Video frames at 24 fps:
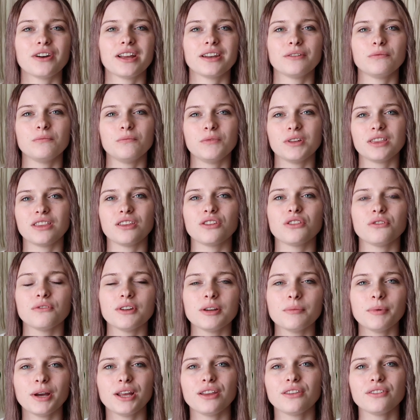and with the
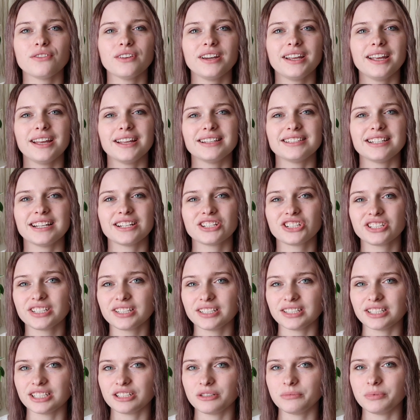3x3, it's actually a
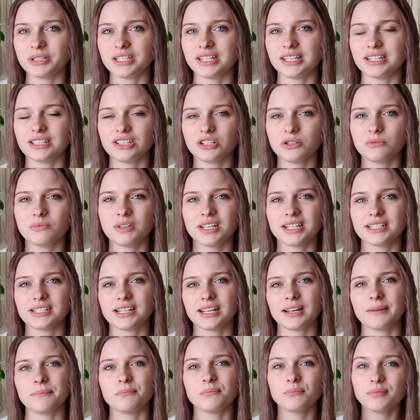little bit easier because I
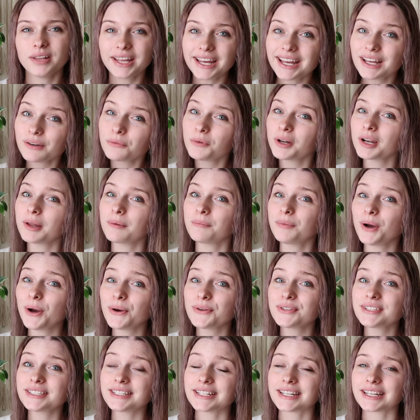can plan what I'm
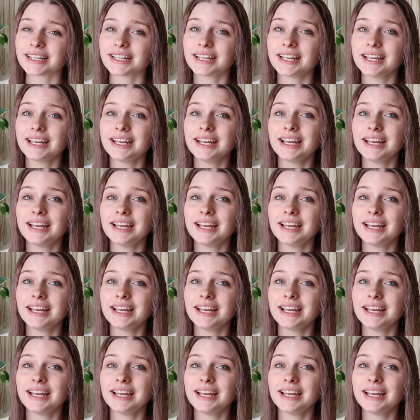posting